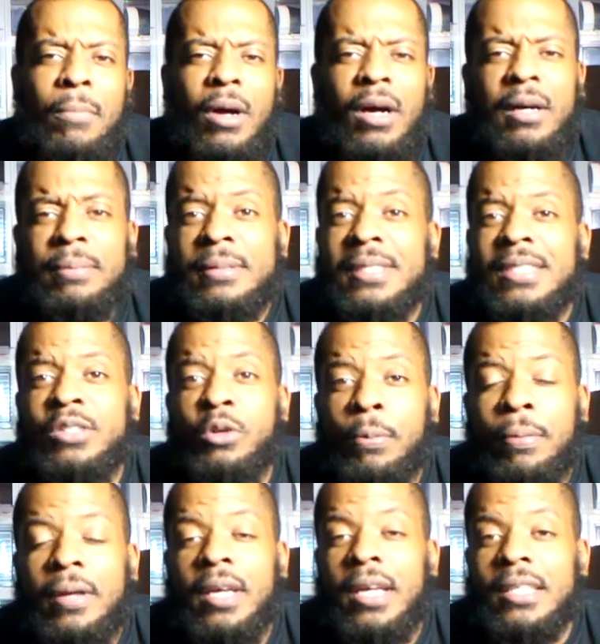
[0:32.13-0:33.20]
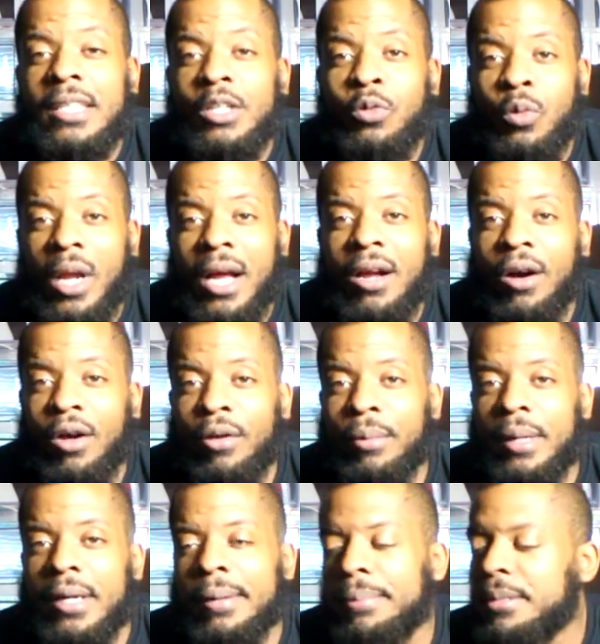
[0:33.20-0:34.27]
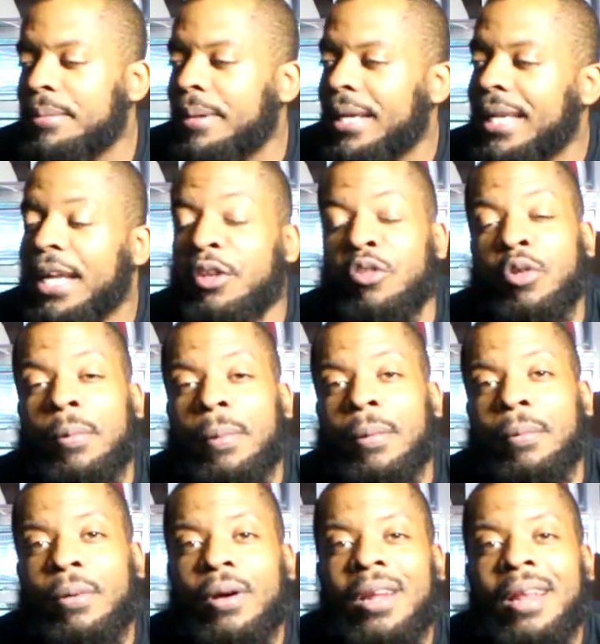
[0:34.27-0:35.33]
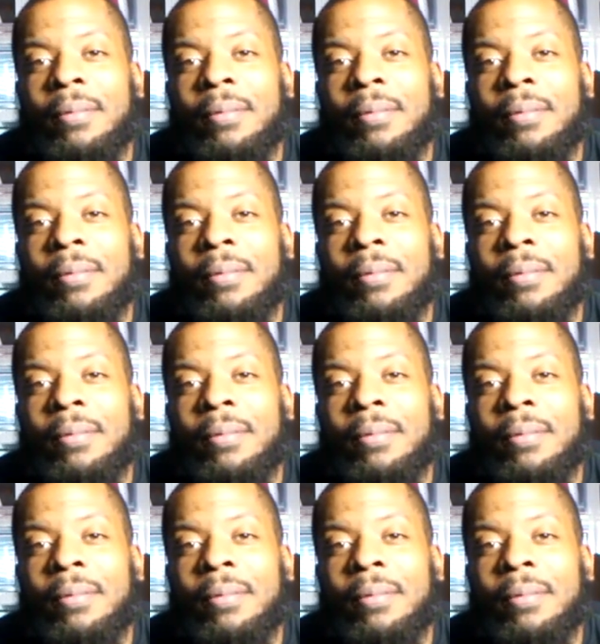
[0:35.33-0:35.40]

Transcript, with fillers: Ups is UPS. That's what I call them. Ups, man. They tripping, bro.